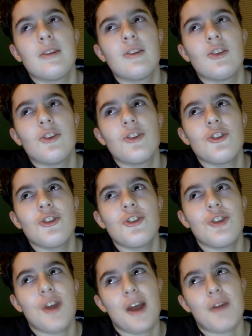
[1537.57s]

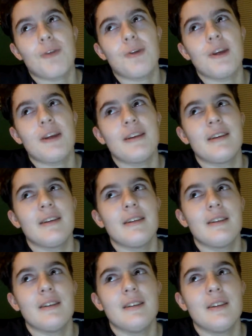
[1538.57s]
shattering
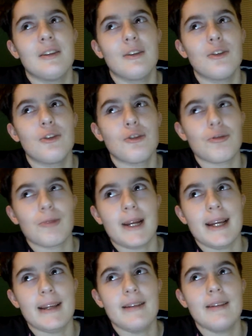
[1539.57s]

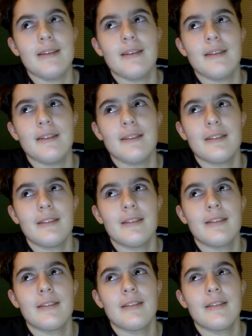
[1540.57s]
dread.
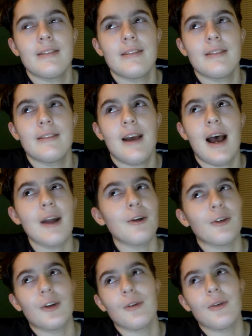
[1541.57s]
I
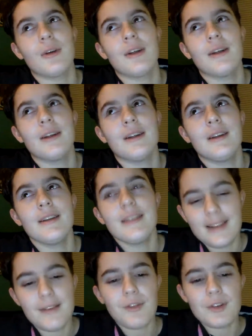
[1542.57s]
don't know. The
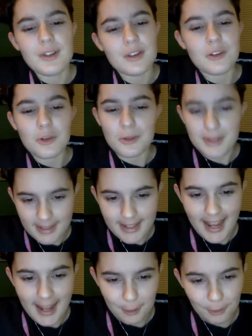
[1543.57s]
San Francisco scene
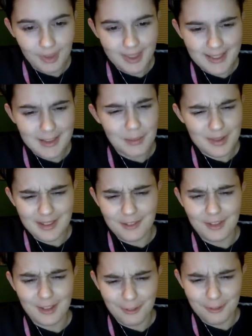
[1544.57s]
had a really
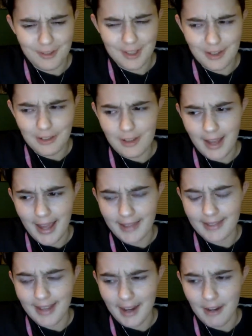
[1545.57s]
specific feel,
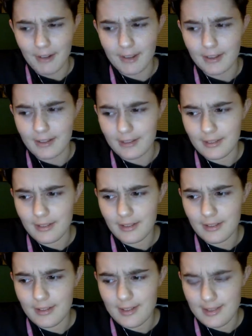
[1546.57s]
and the Eric
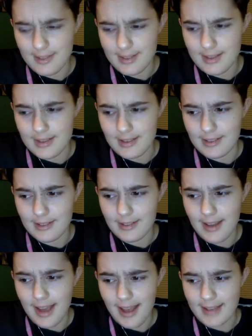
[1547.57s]
scene
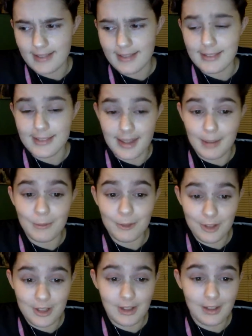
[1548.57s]
has the same
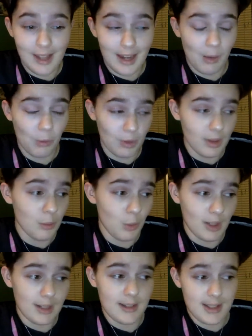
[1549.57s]
feel, and I
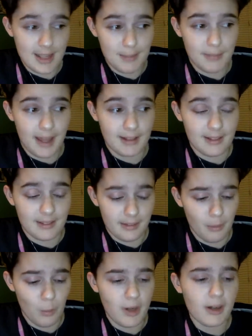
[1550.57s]
really wanted to keep
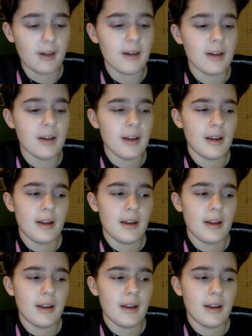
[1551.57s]
that somewhere